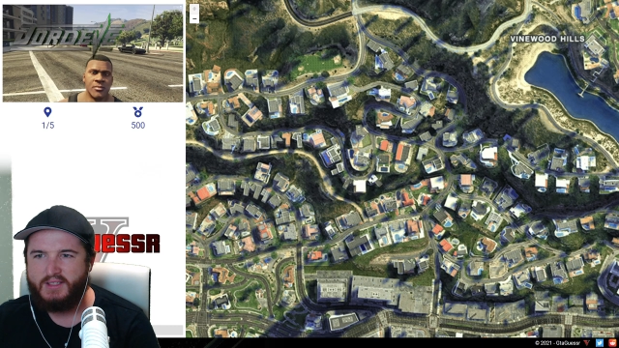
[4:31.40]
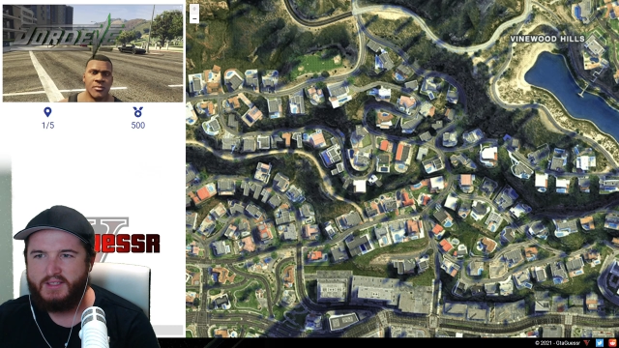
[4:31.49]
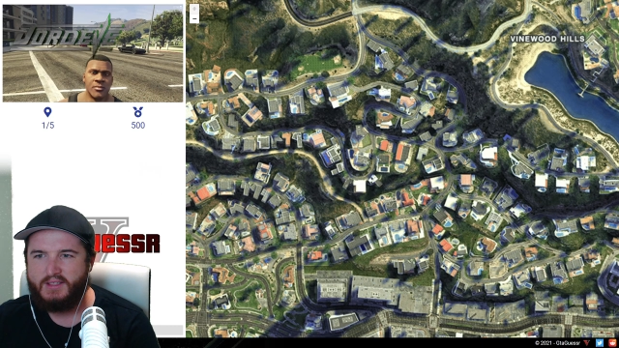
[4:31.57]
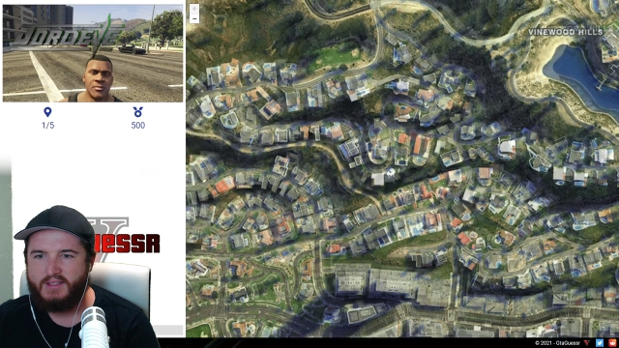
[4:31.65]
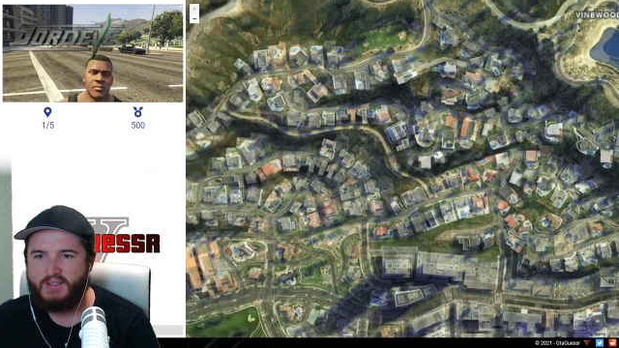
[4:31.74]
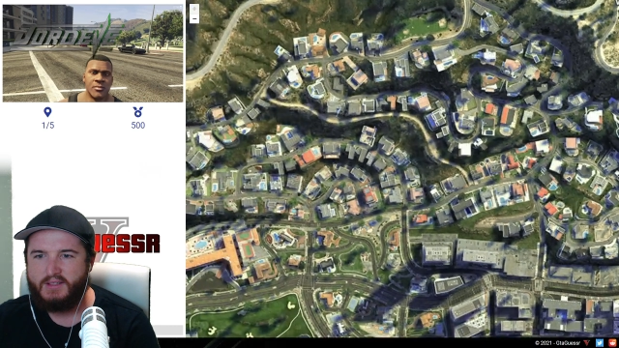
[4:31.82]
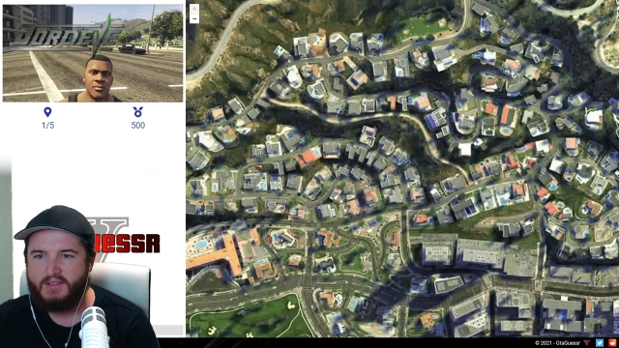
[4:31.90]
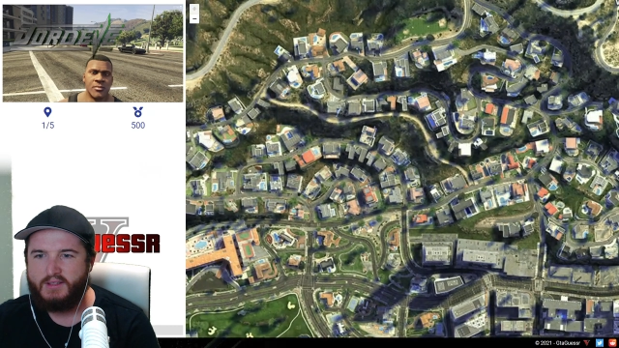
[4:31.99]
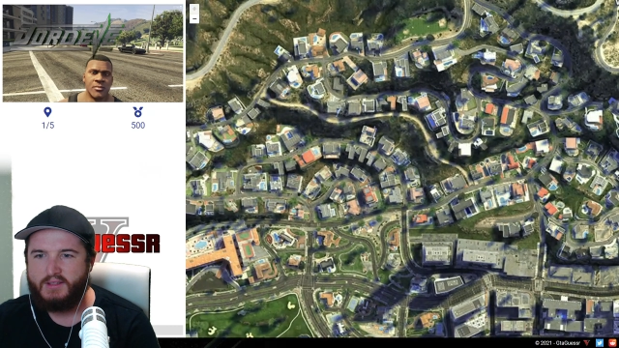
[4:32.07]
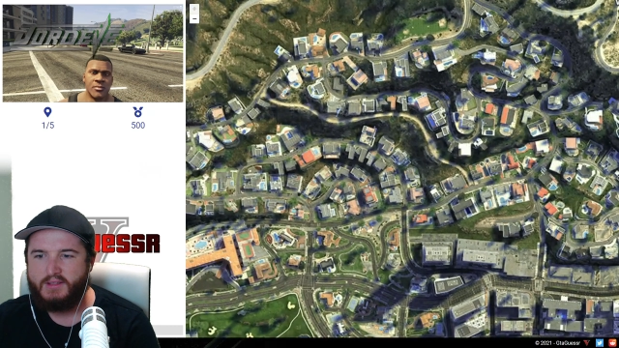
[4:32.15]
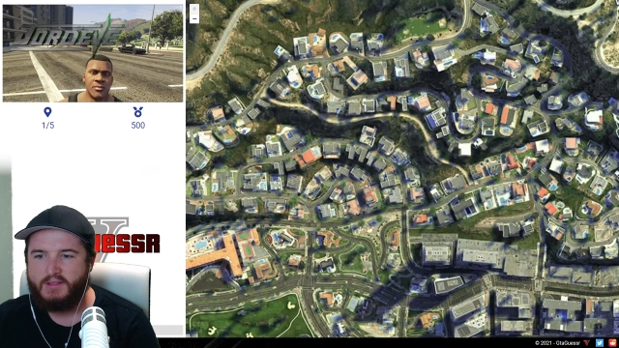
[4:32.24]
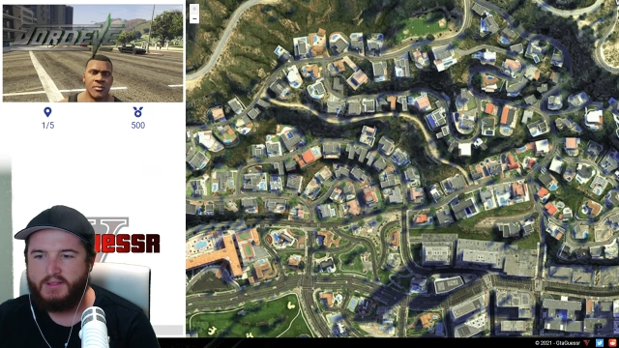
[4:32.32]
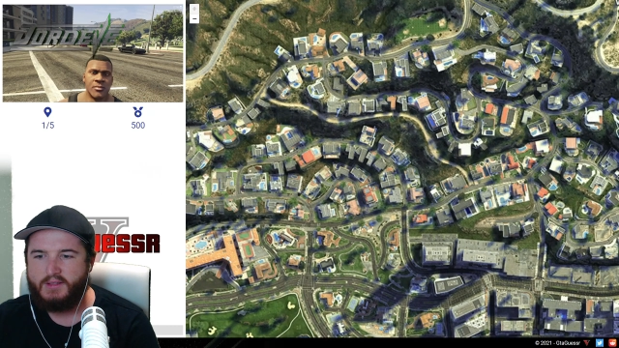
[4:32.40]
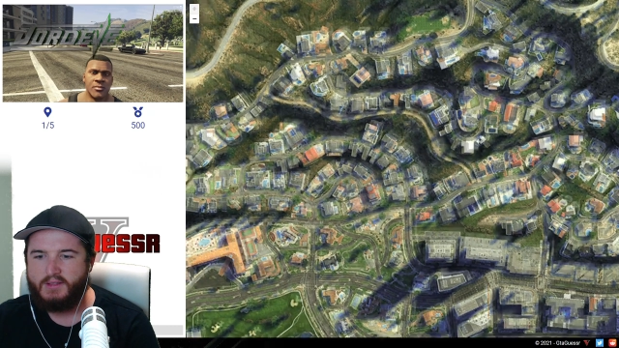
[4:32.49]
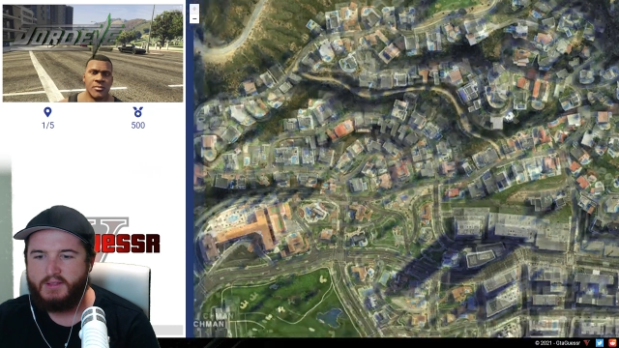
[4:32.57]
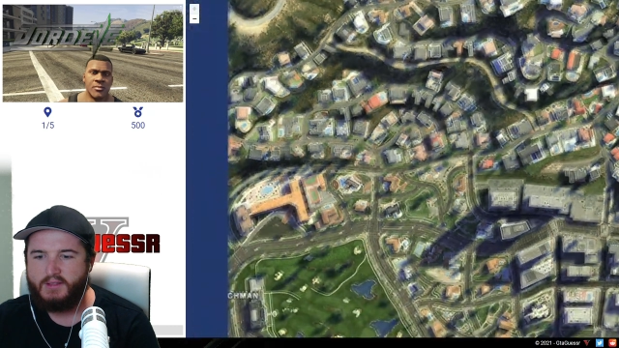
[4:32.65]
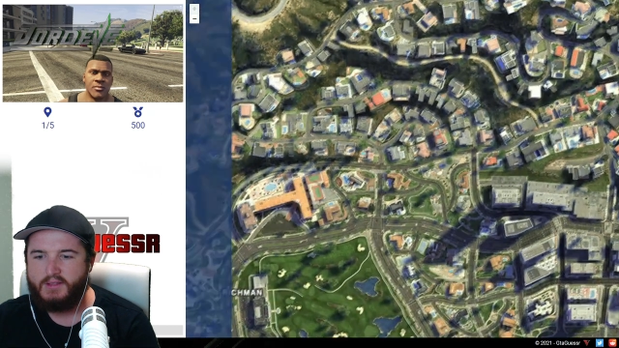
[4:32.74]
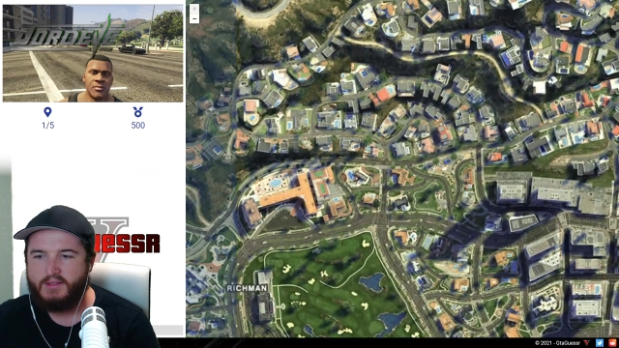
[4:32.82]

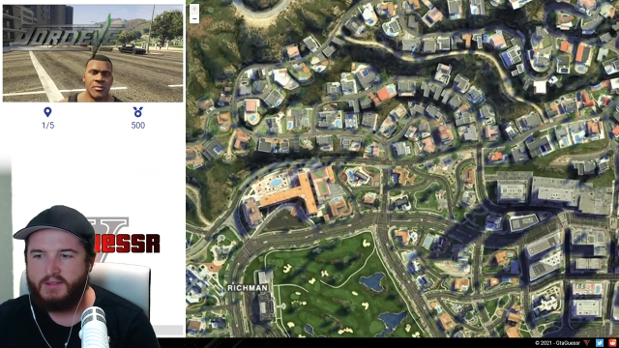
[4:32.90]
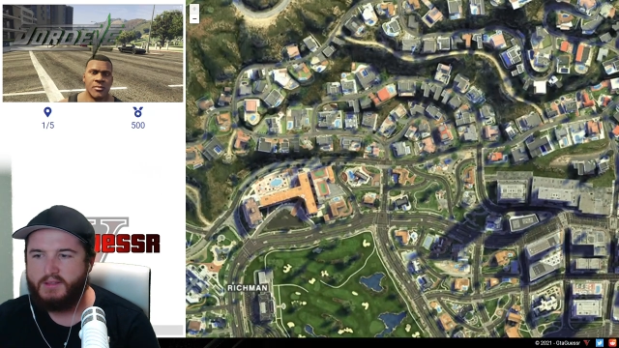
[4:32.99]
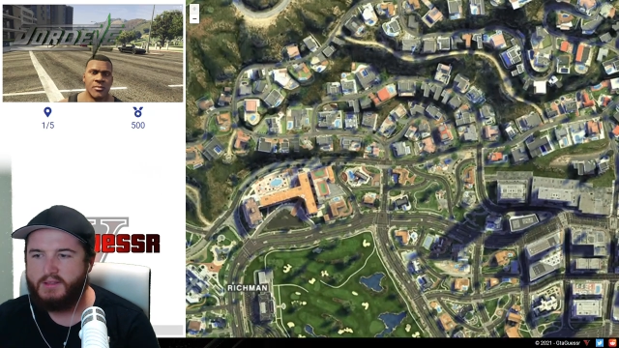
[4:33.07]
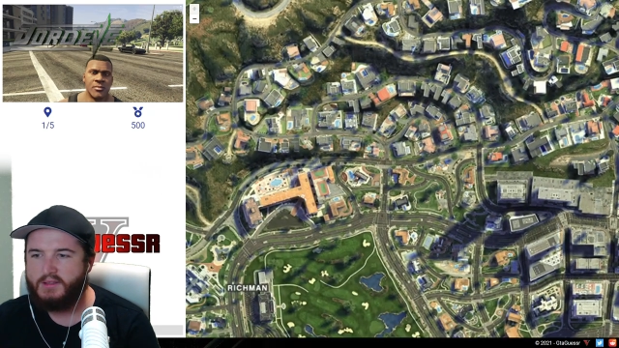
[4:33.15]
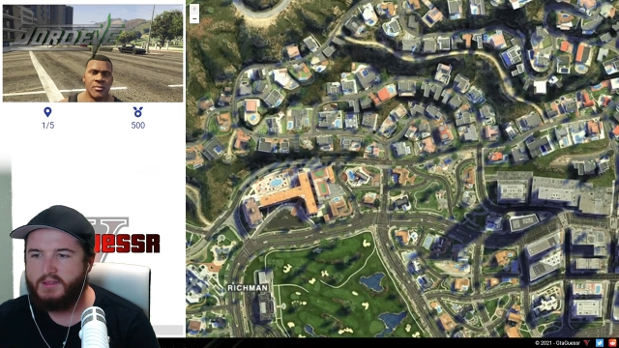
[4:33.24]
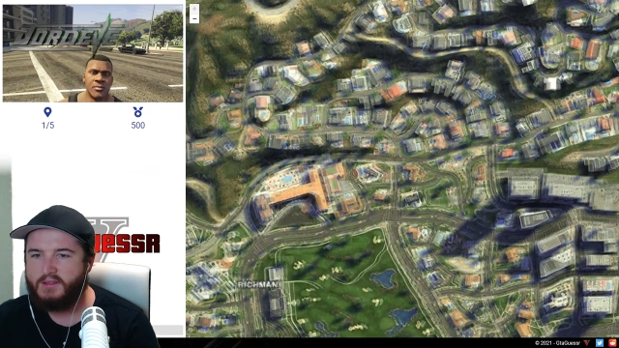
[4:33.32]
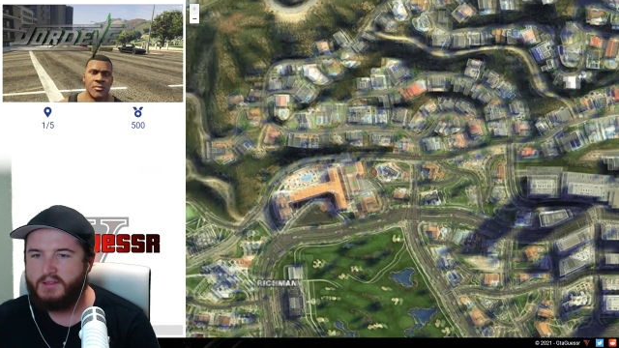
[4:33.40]
Nothing is said.